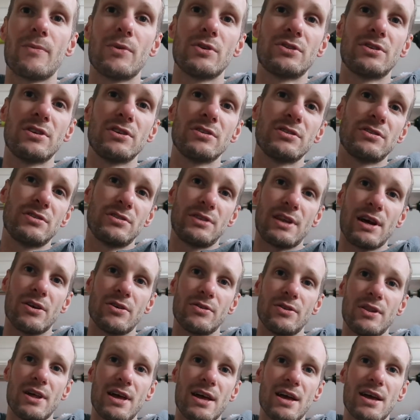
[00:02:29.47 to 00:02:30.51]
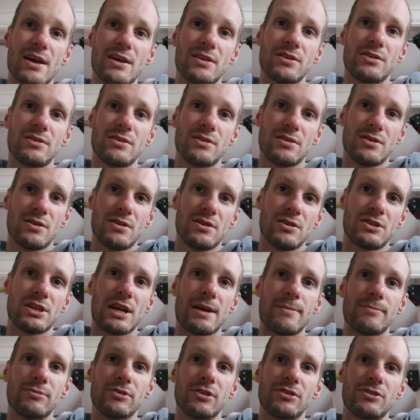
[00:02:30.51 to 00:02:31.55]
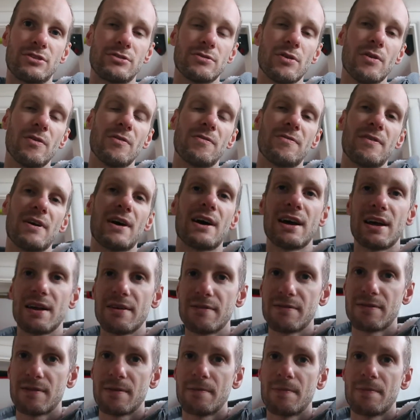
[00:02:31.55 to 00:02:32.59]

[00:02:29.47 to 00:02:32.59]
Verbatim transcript: which is down there, james lister oh five.